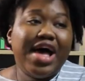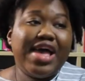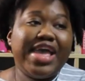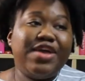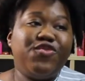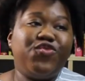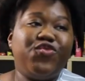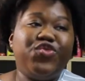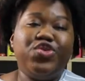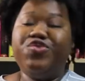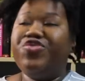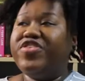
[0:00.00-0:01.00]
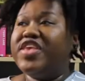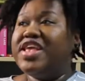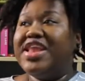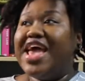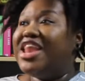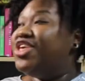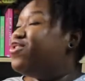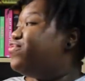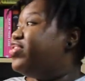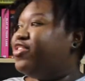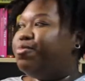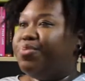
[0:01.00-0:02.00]
If you've seen any of
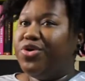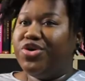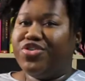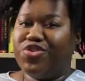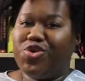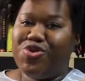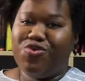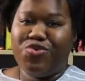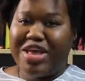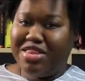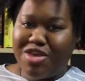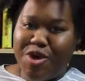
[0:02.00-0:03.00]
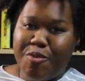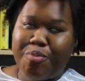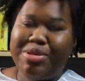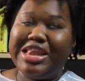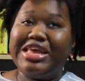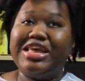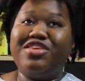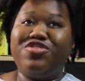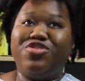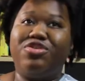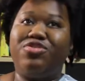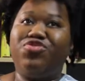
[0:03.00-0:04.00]
these books or you've read them,
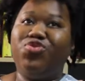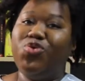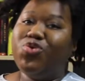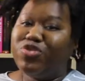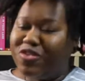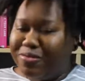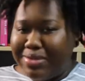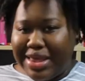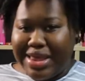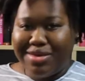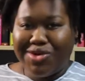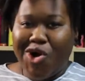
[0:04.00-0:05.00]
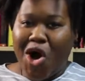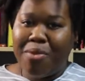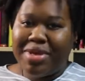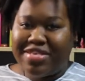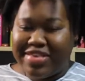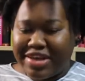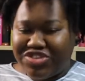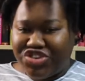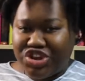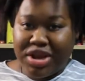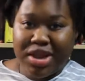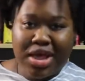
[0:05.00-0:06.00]
please talk to me in the comment
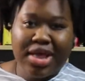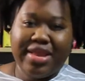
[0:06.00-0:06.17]
section.